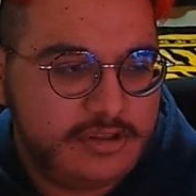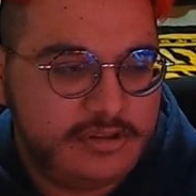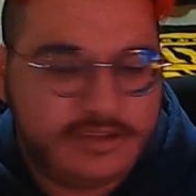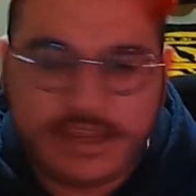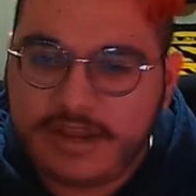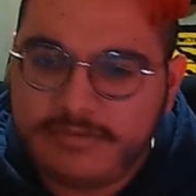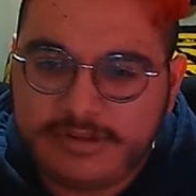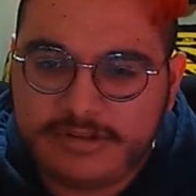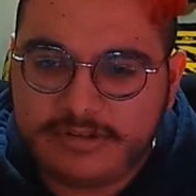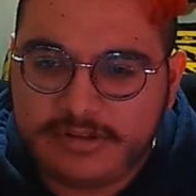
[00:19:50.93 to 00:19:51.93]
yeah, I
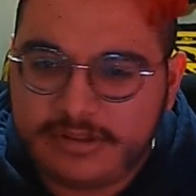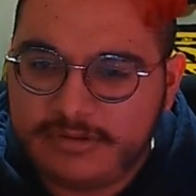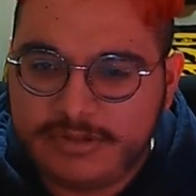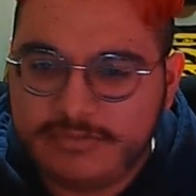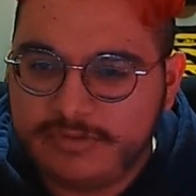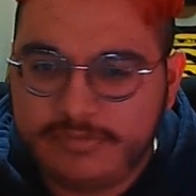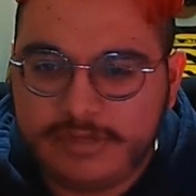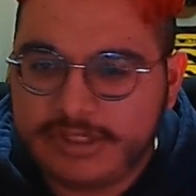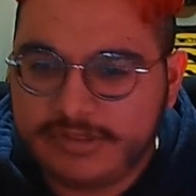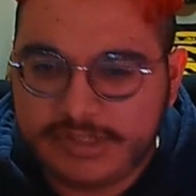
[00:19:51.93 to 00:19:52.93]
mean, there's really
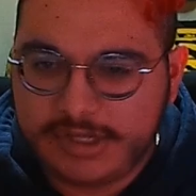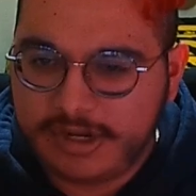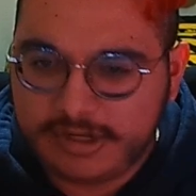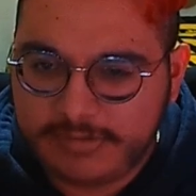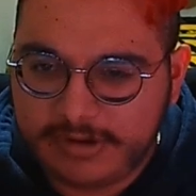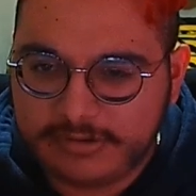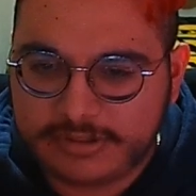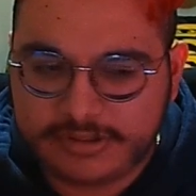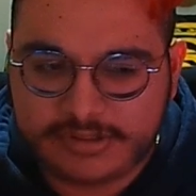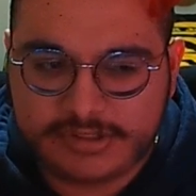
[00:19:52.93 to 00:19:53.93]
much else to talk about
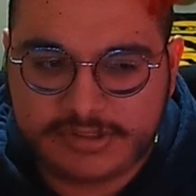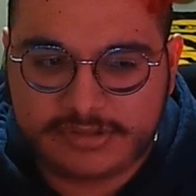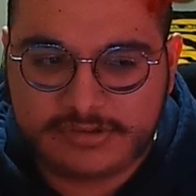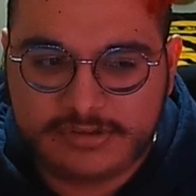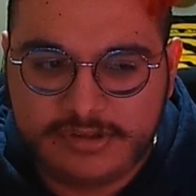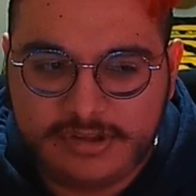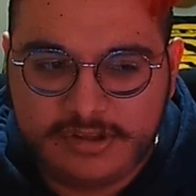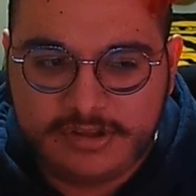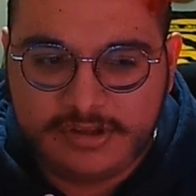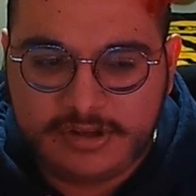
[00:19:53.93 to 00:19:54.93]
because
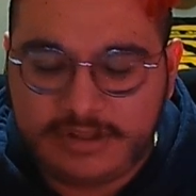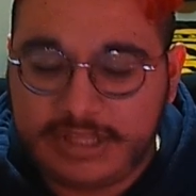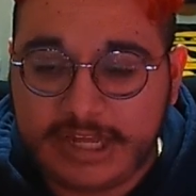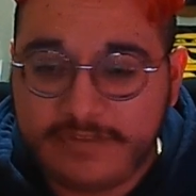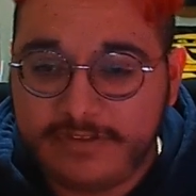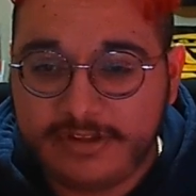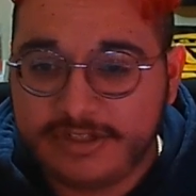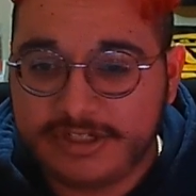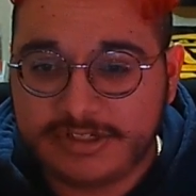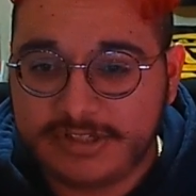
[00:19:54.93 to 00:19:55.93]
a lot of it is
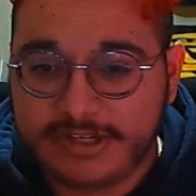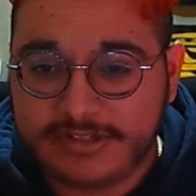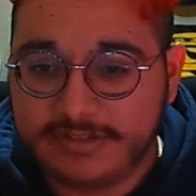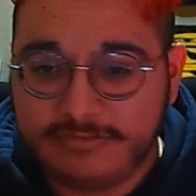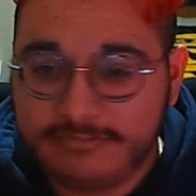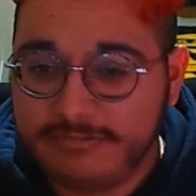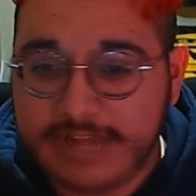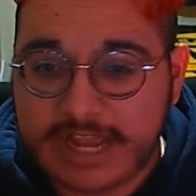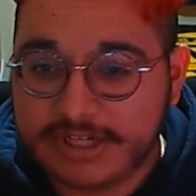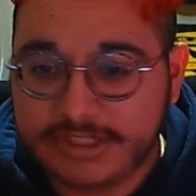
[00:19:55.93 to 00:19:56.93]
just like I said,
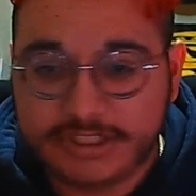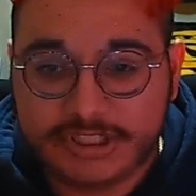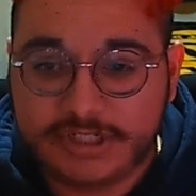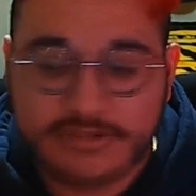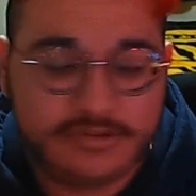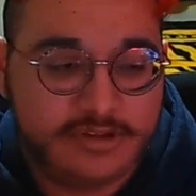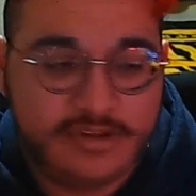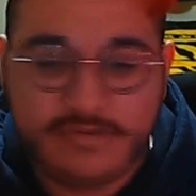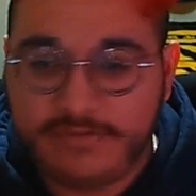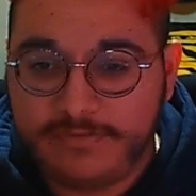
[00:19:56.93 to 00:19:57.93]
rehashing shit
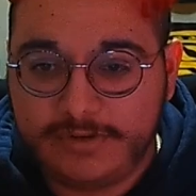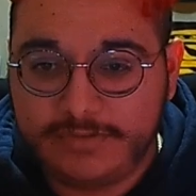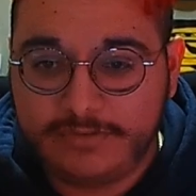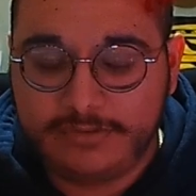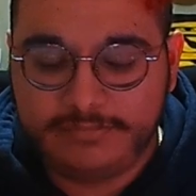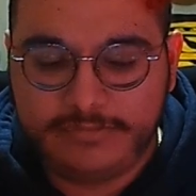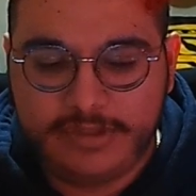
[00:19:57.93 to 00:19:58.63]
from the first film.